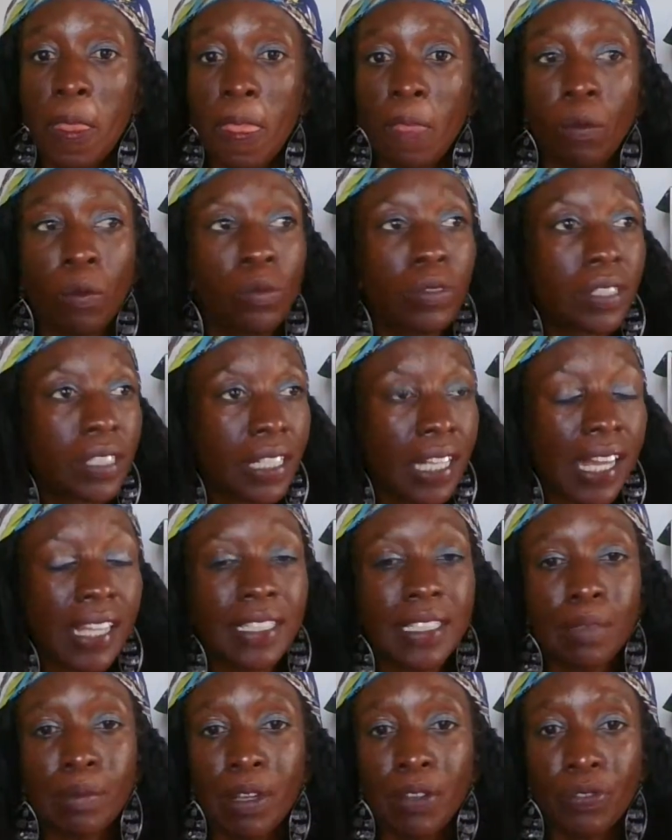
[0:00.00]
when was the
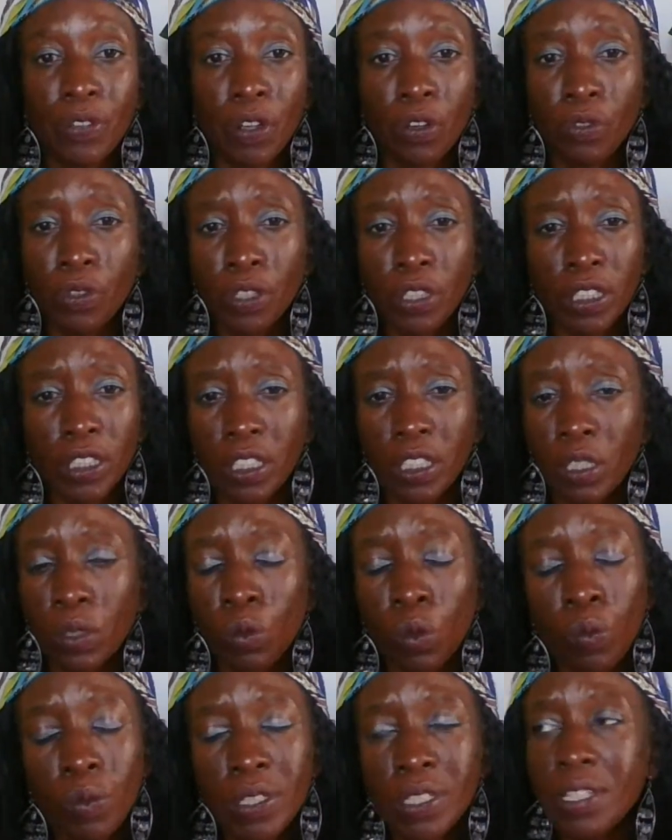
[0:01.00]
last time I felt really good?
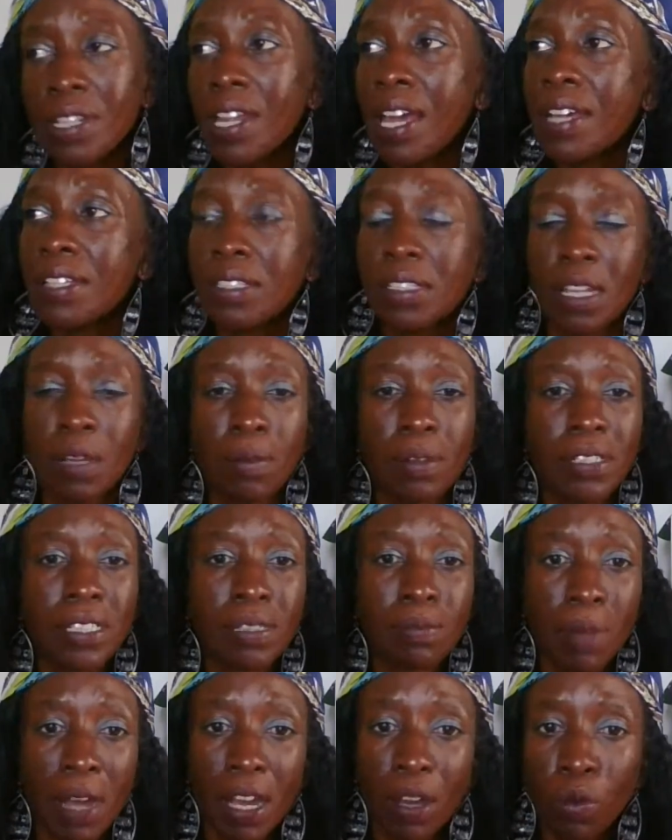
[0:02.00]
When was the last time I
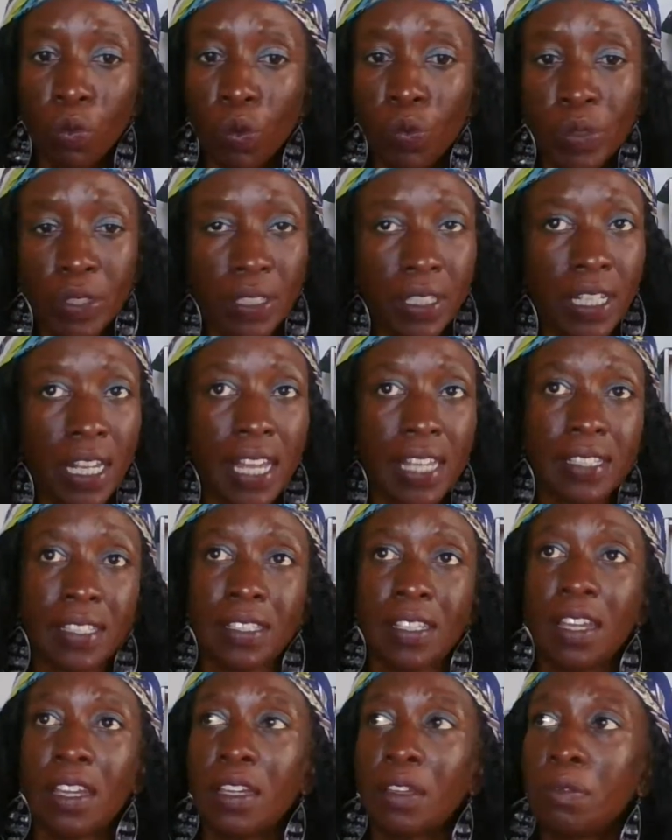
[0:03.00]
smiled? When was the last
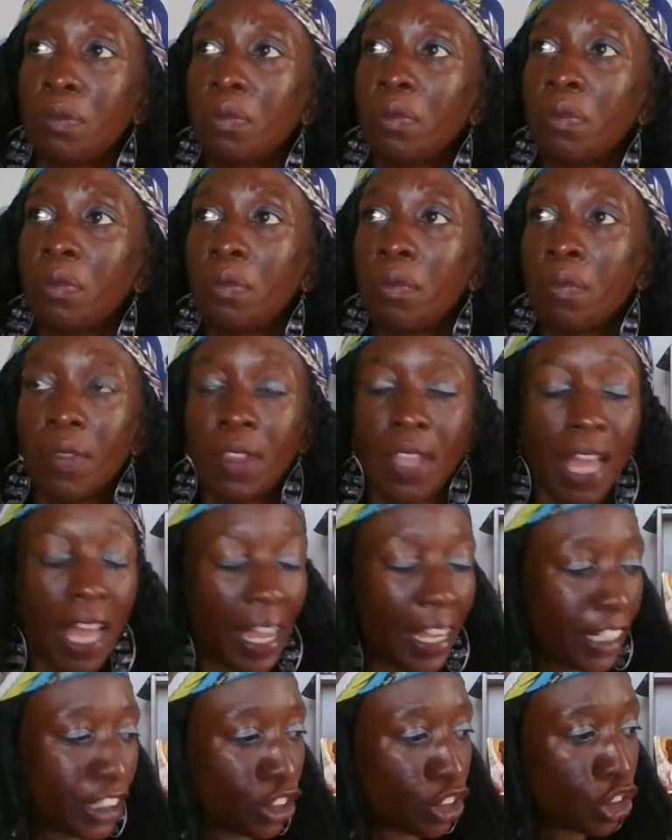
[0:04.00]
time
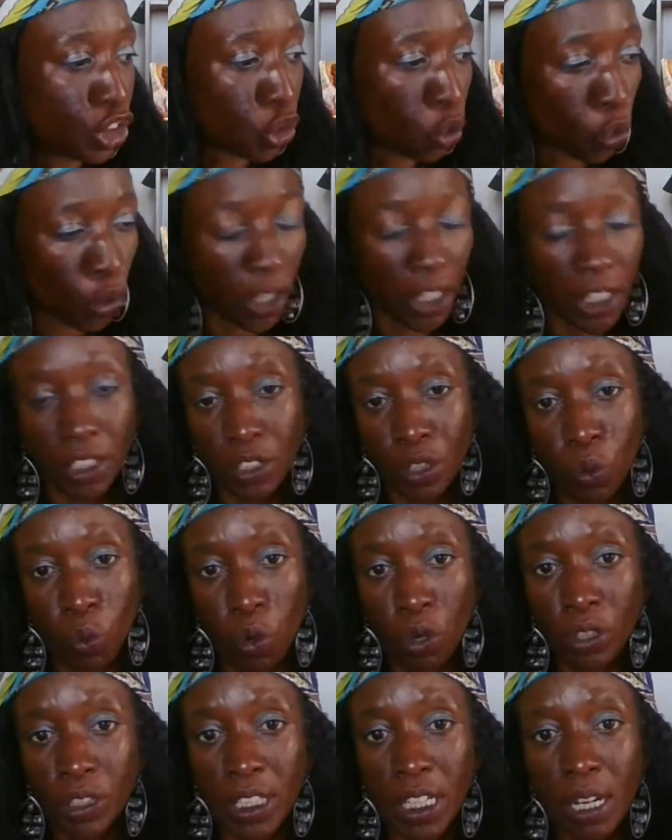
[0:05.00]
I enjoyed the
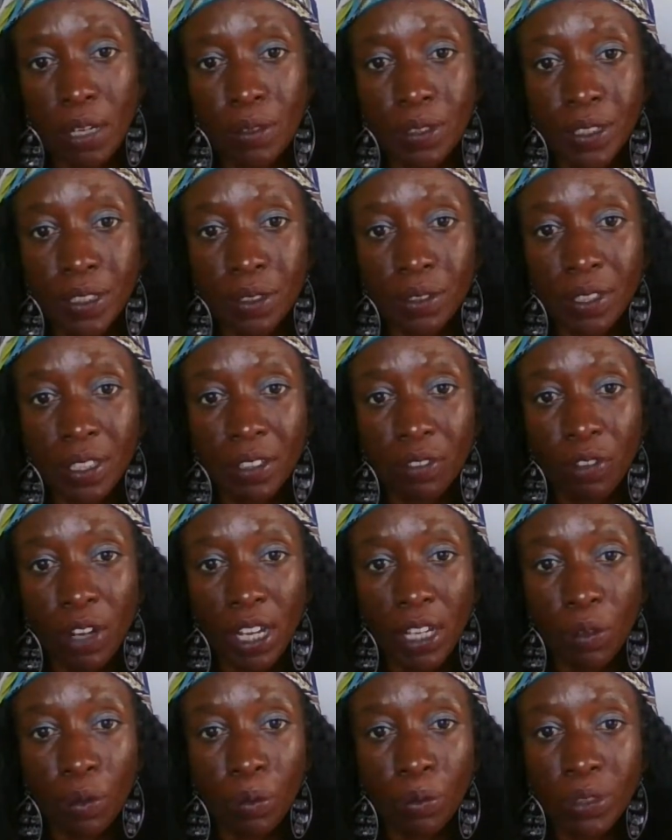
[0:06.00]
work that I was doing,
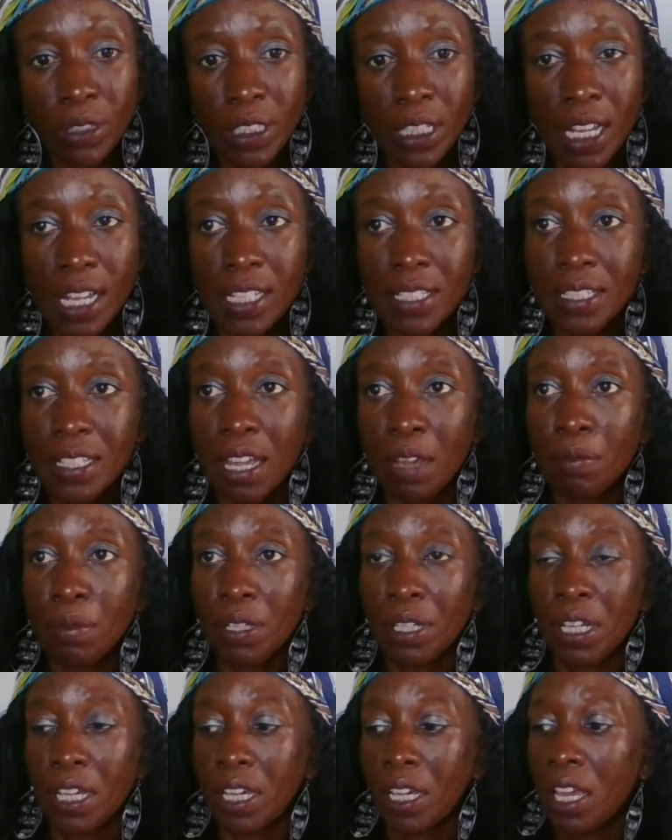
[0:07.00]
right? When was the last time
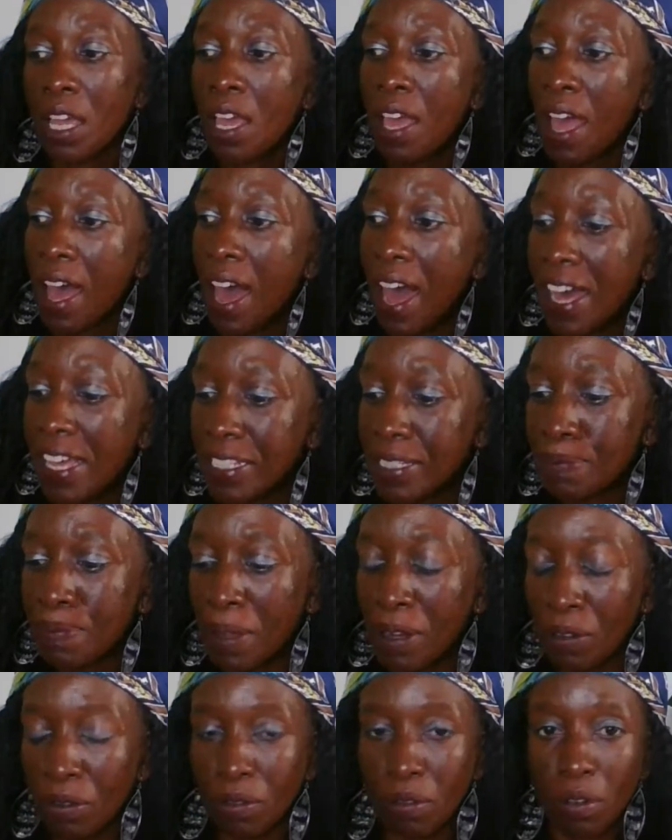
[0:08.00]
that, like, I
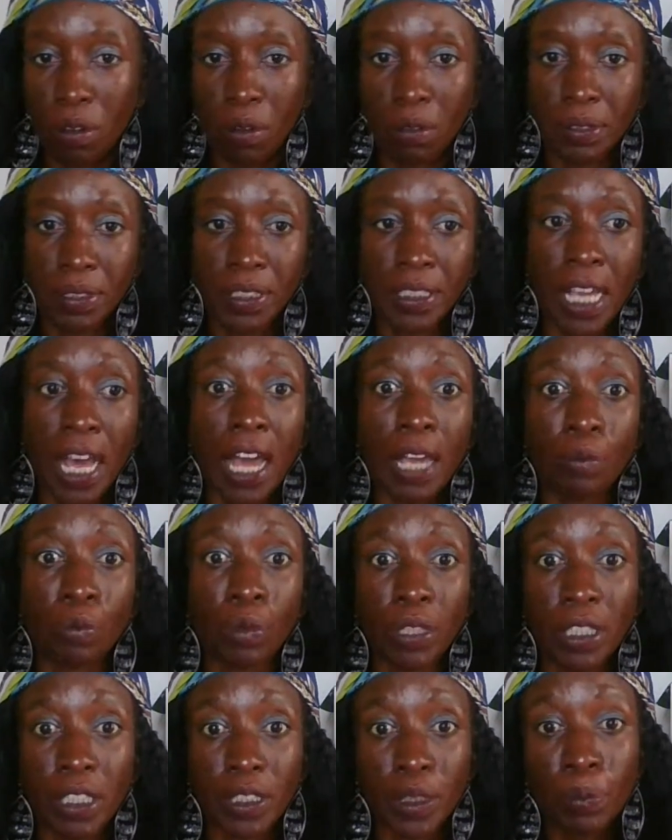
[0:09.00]
spent time
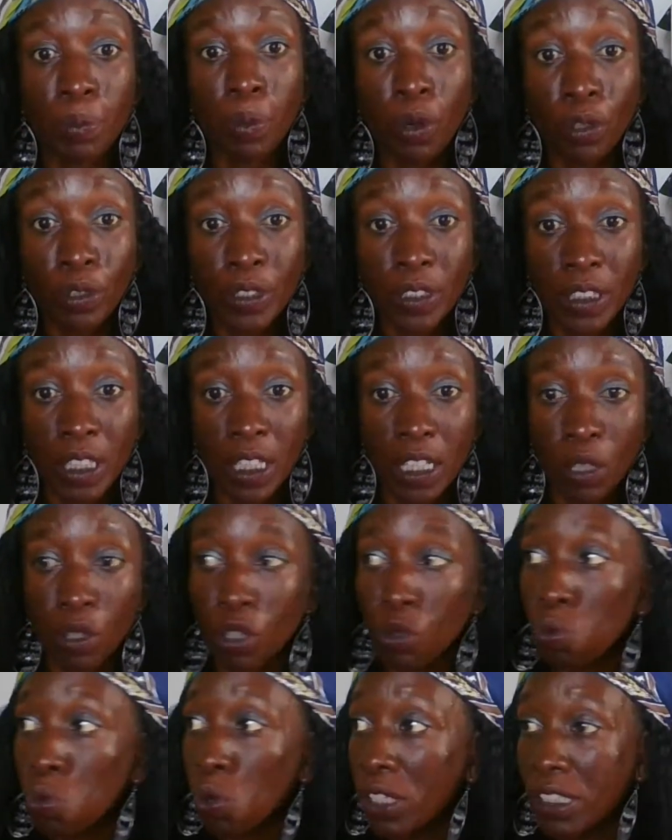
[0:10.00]
with this person
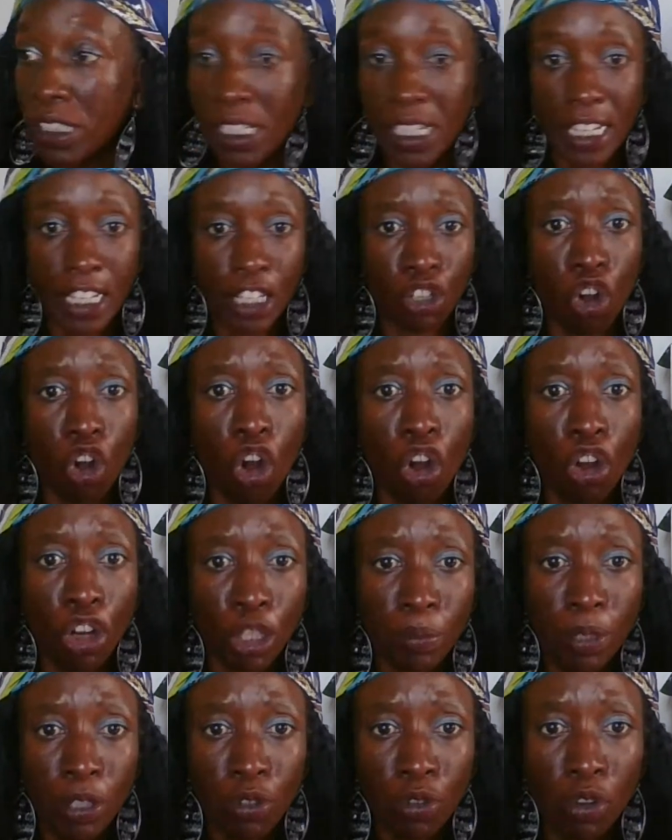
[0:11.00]
and it wasn't like an
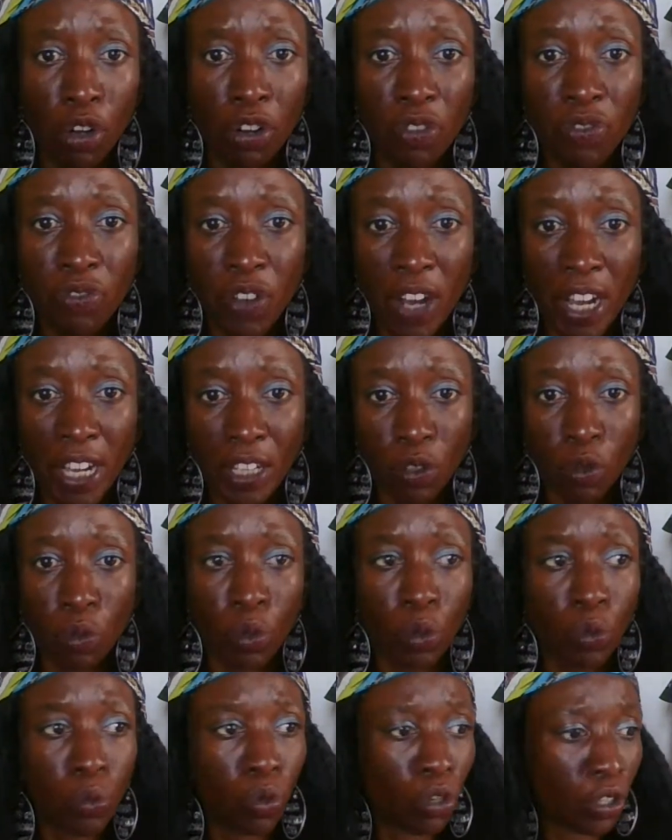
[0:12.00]
argument or a fight, or
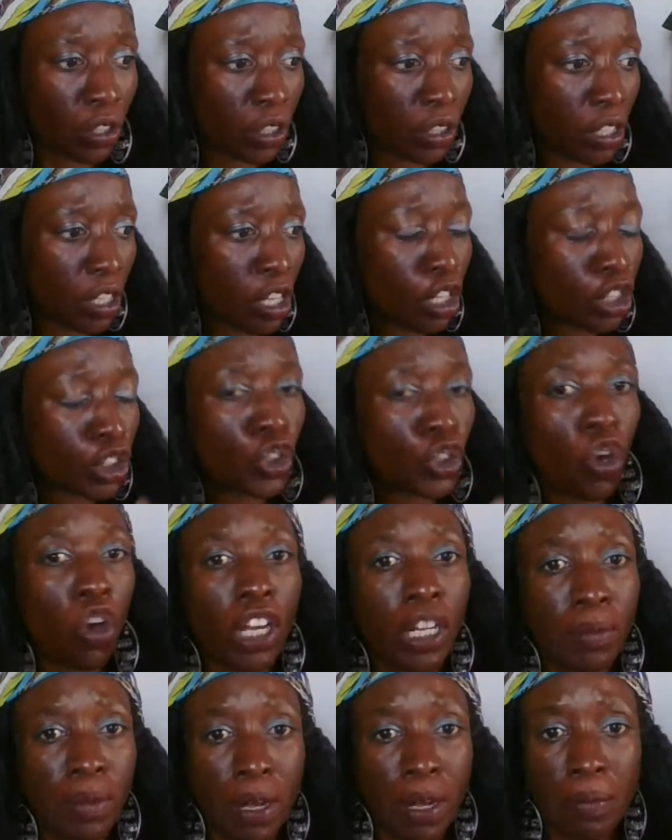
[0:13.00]
we weren't
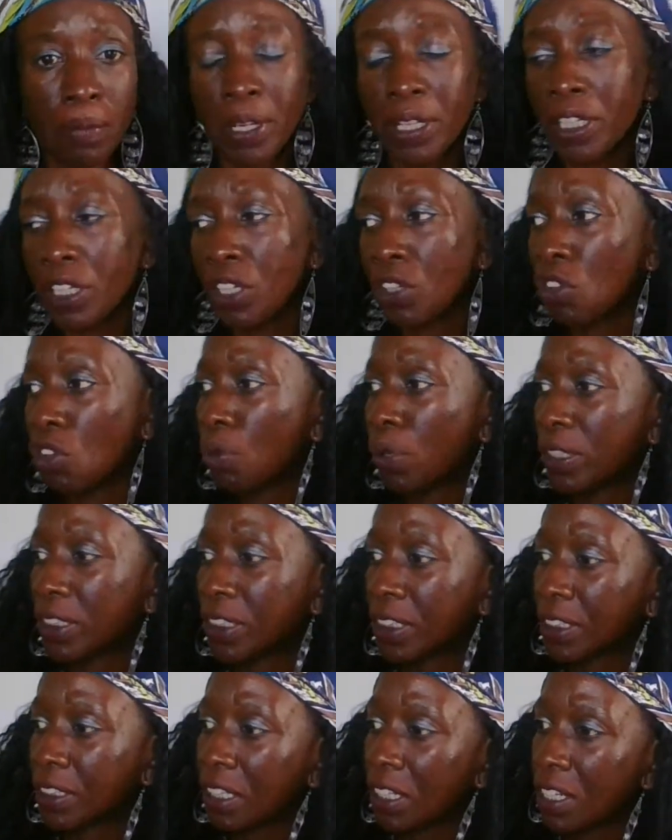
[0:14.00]
talking about money, or it
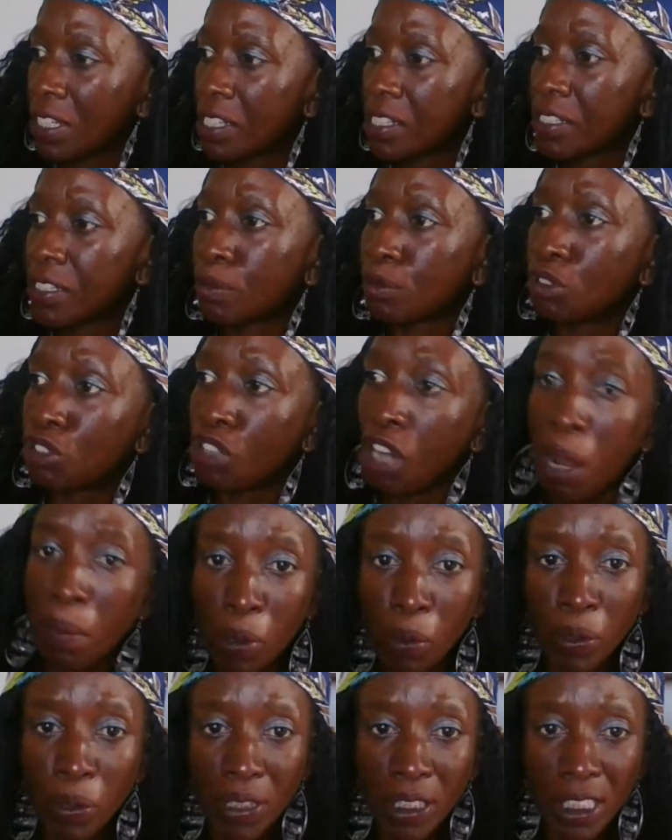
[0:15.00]
wasn't some
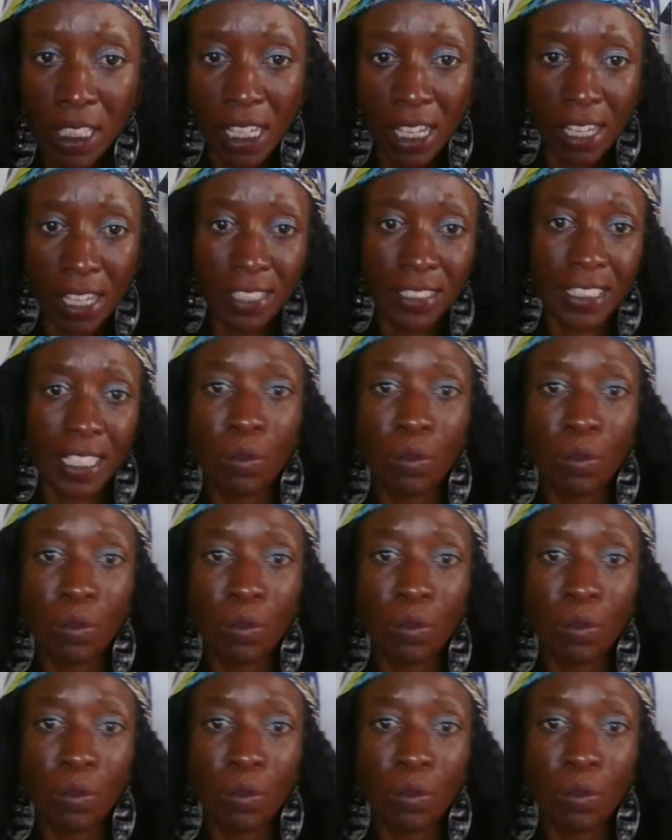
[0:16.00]
drama with the kids?